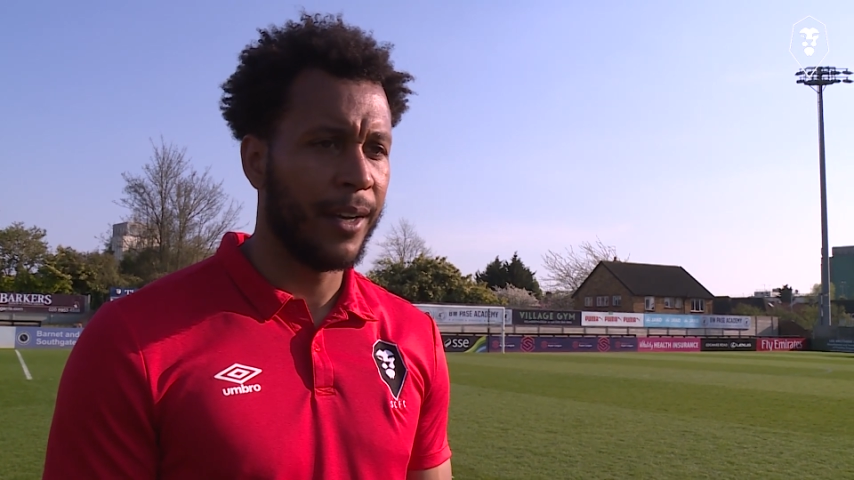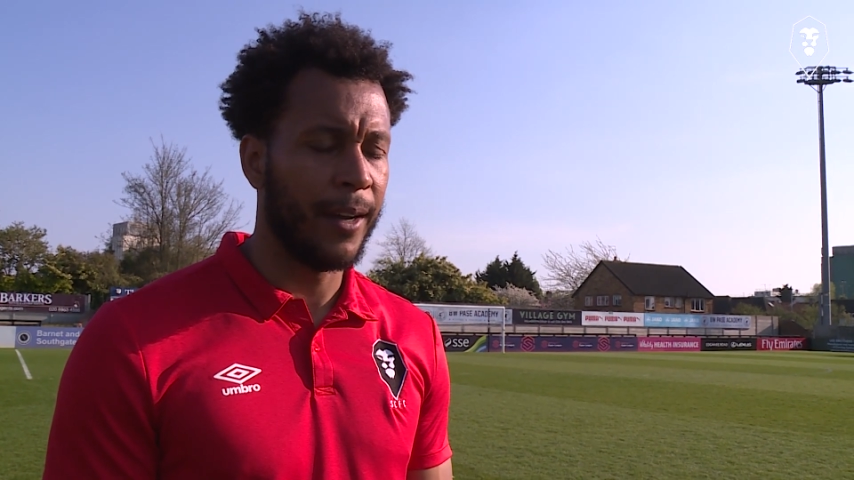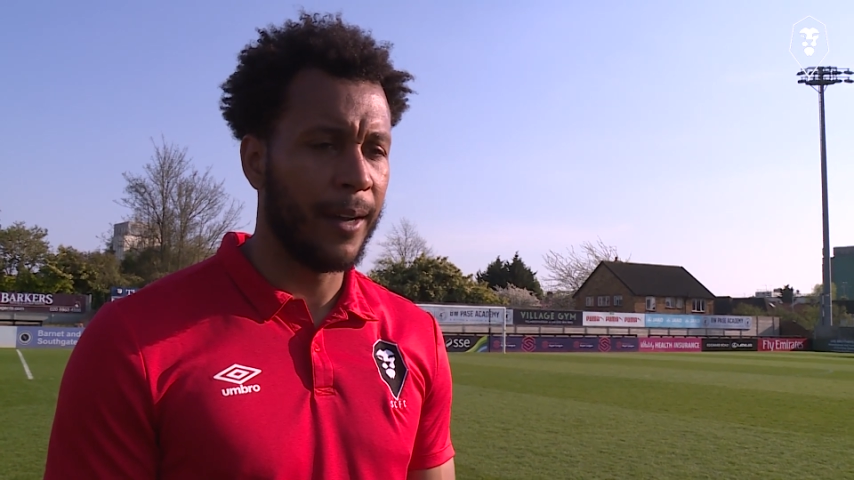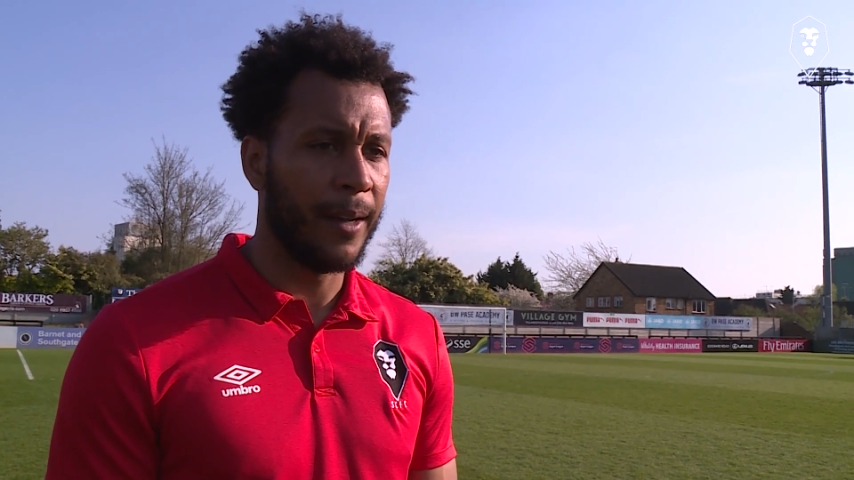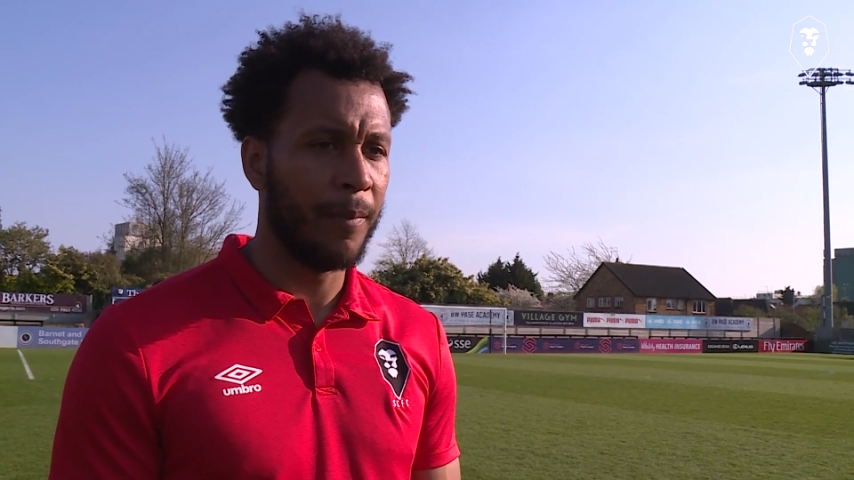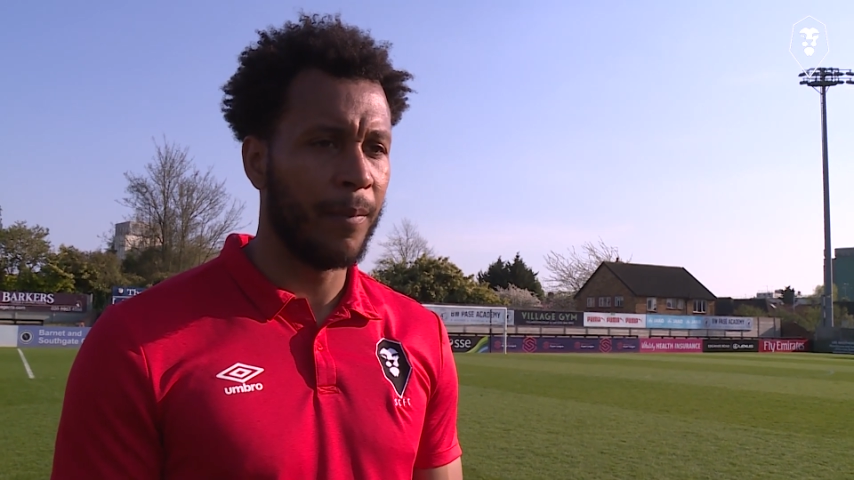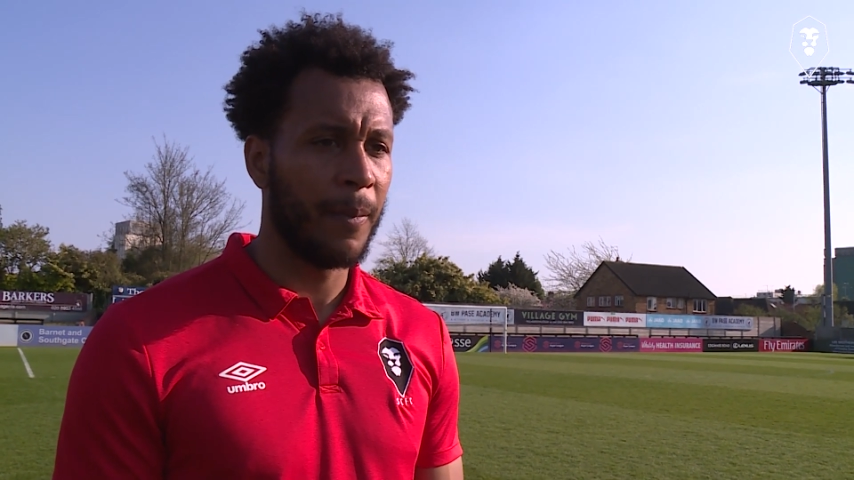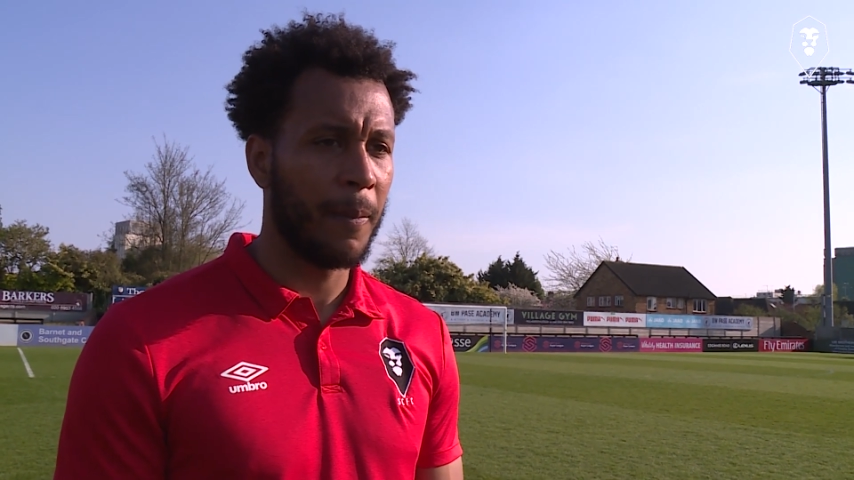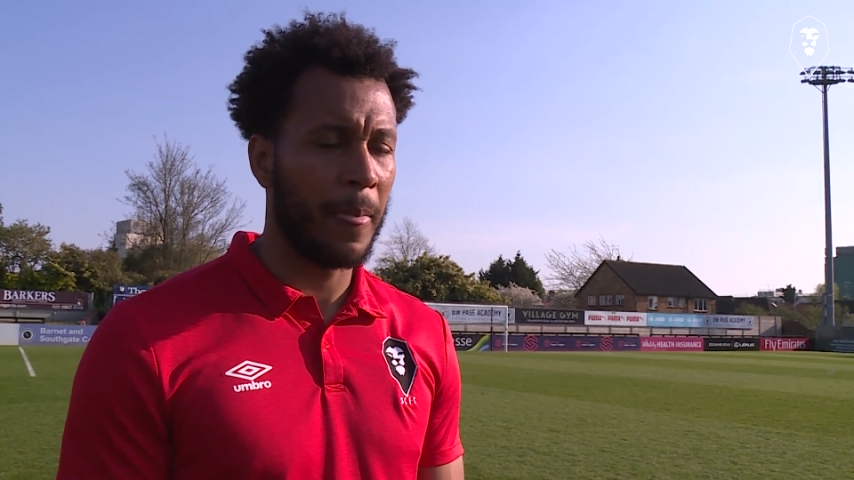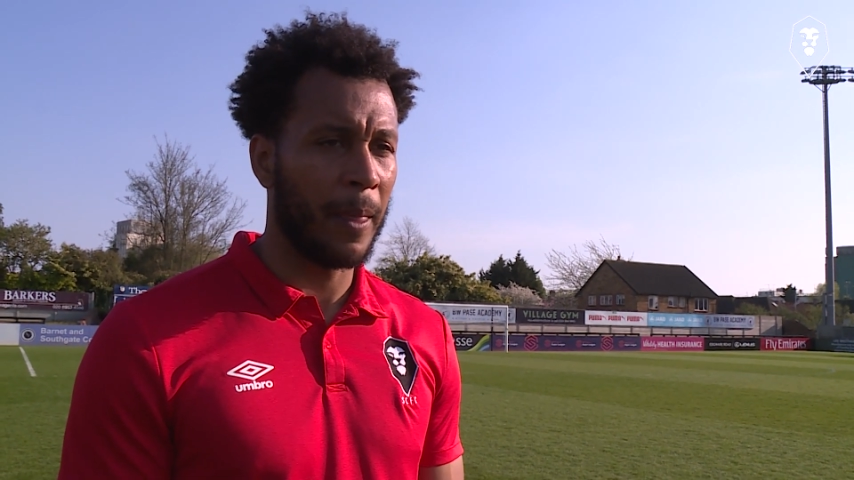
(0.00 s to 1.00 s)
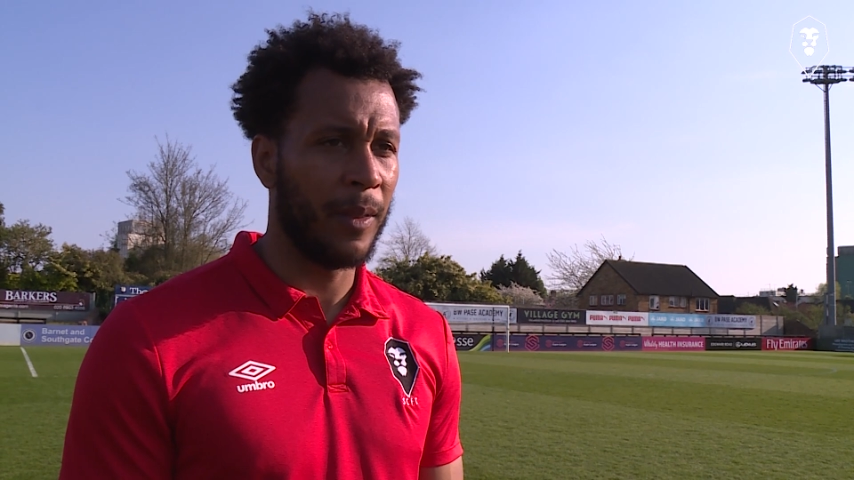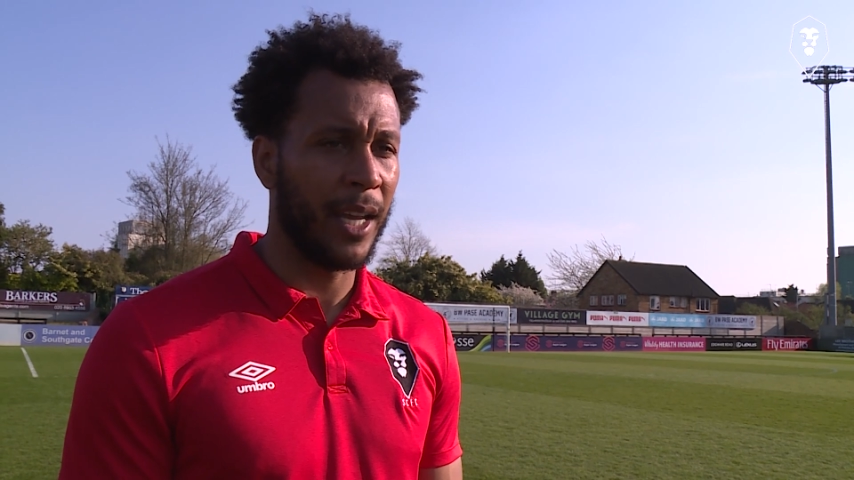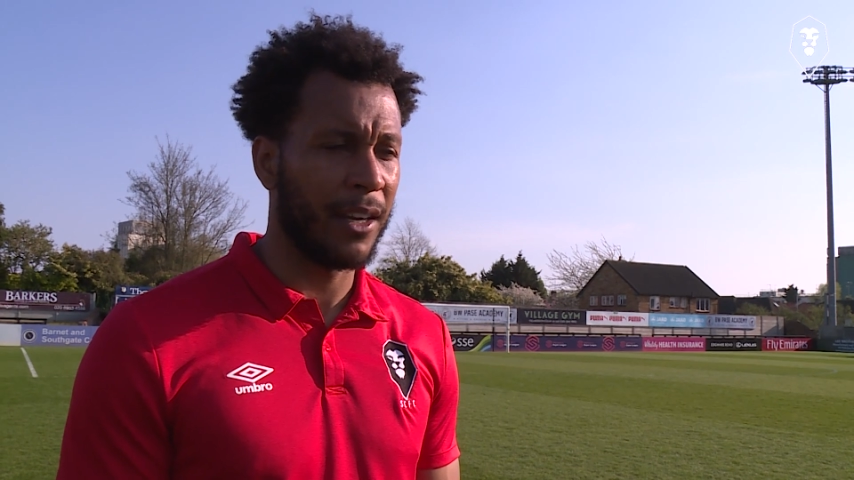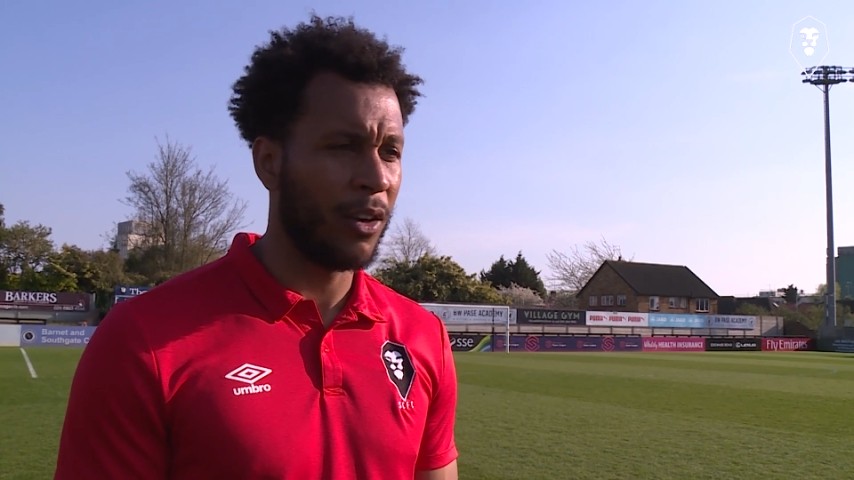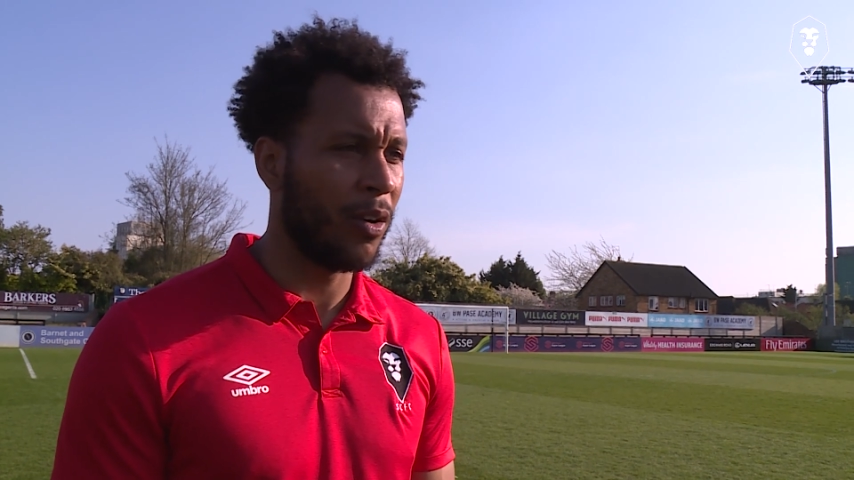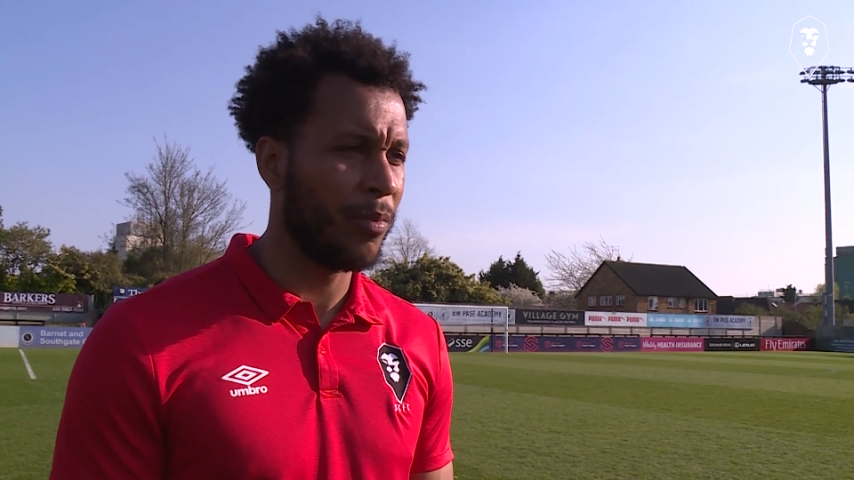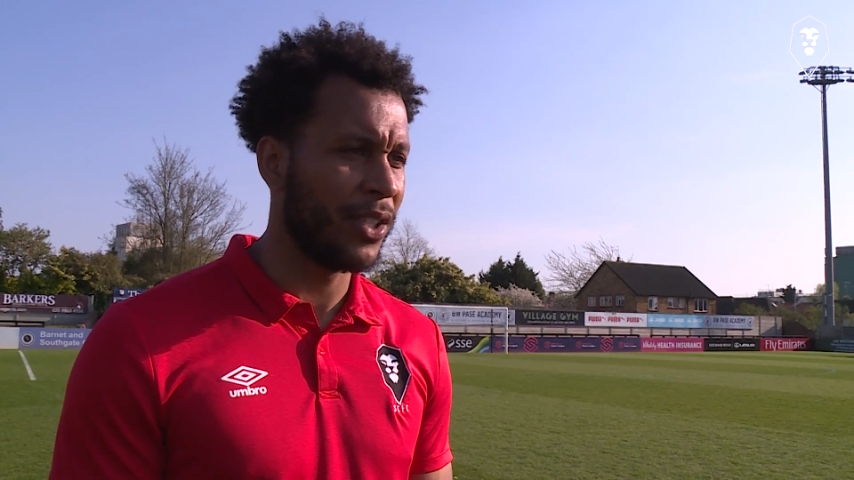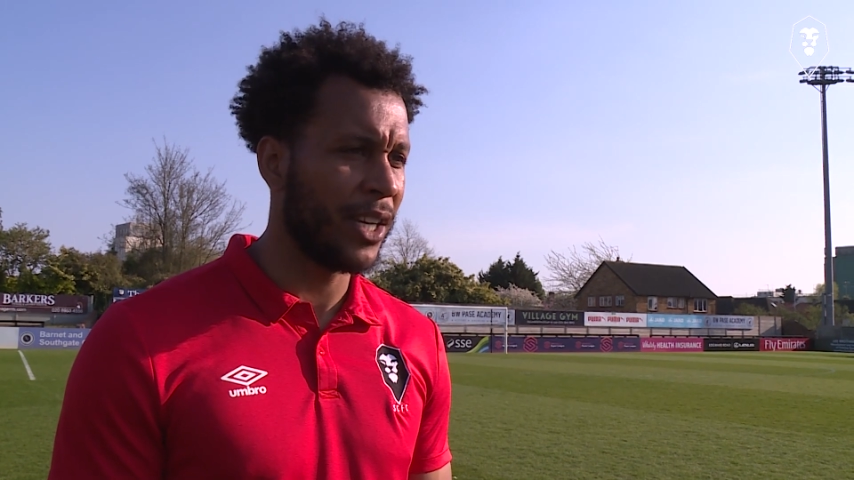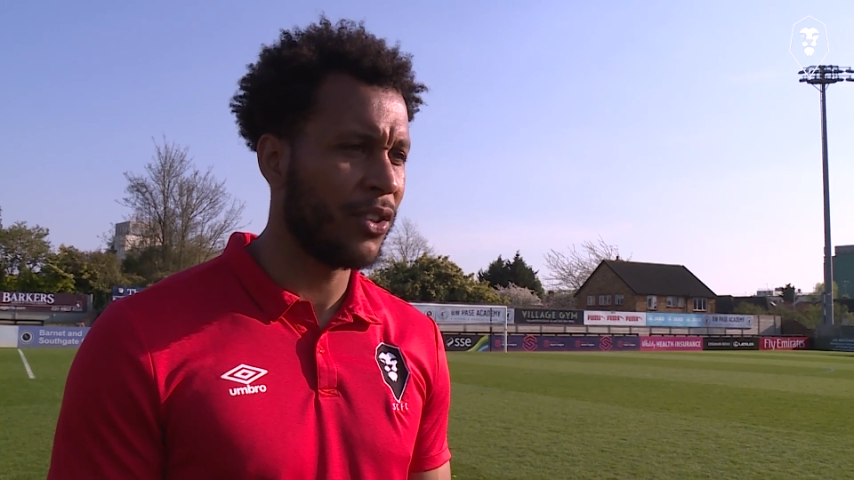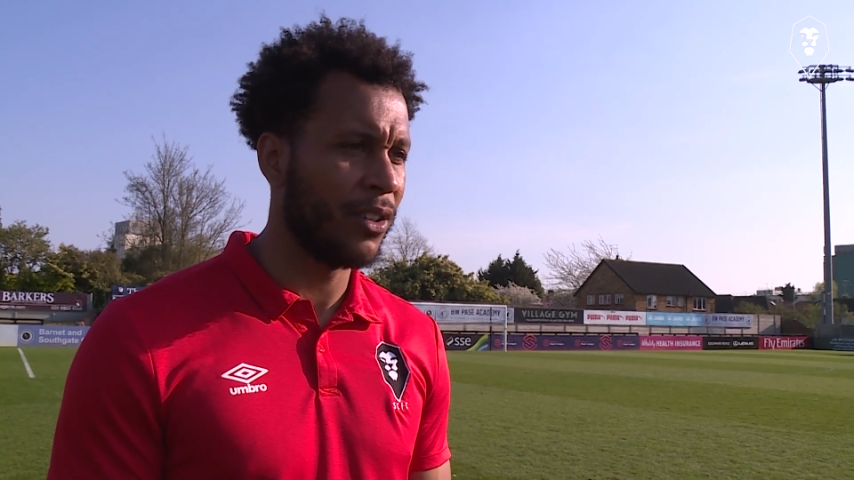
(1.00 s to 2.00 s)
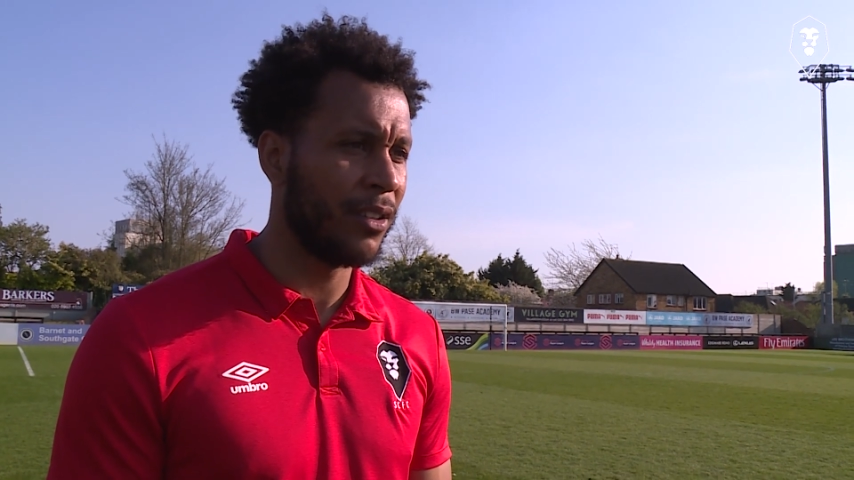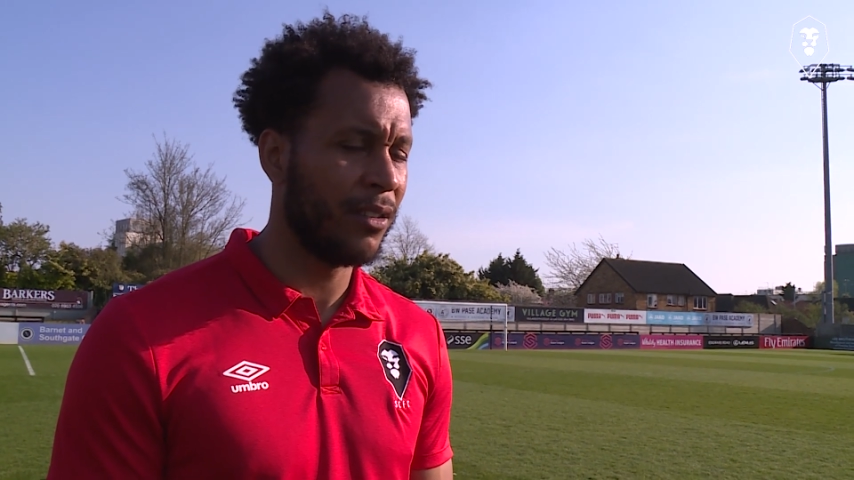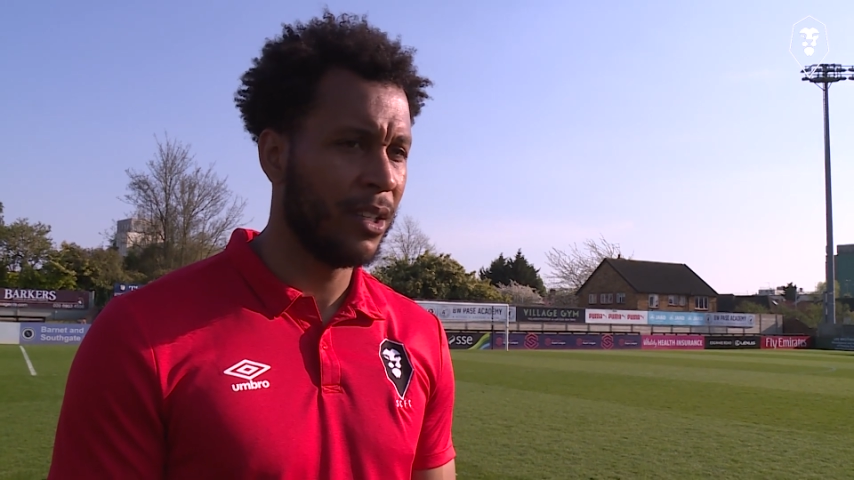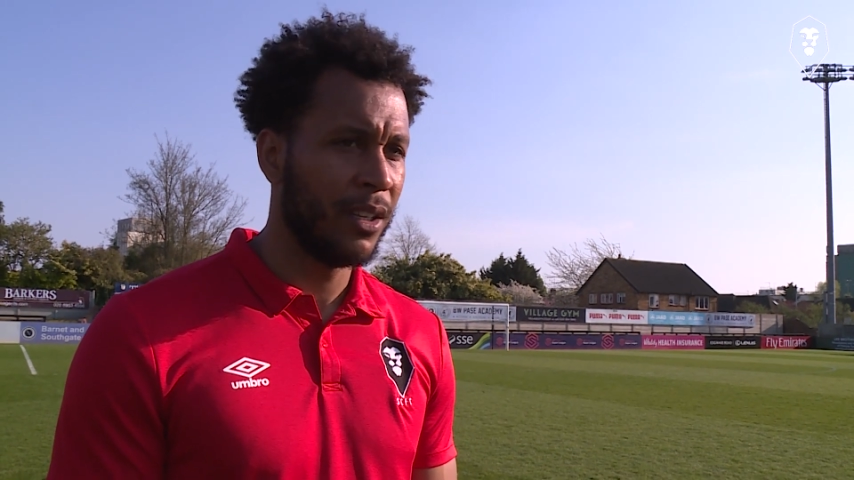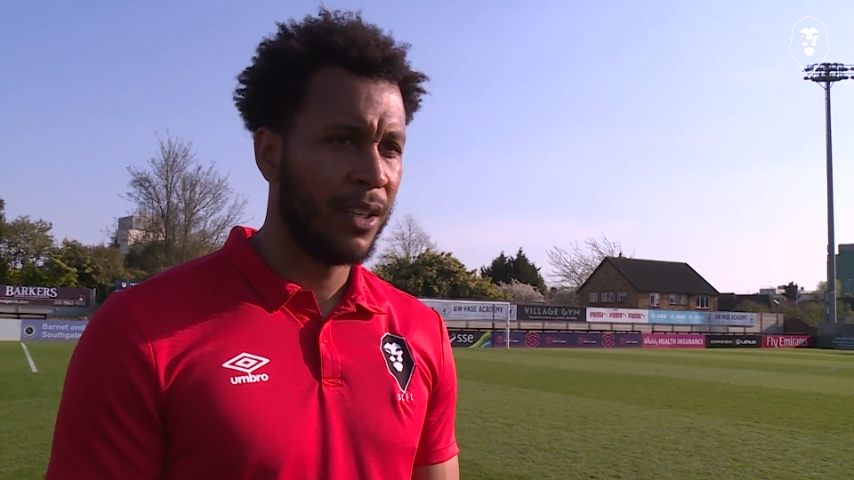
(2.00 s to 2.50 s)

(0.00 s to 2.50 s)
um, and they had a lot of possession and.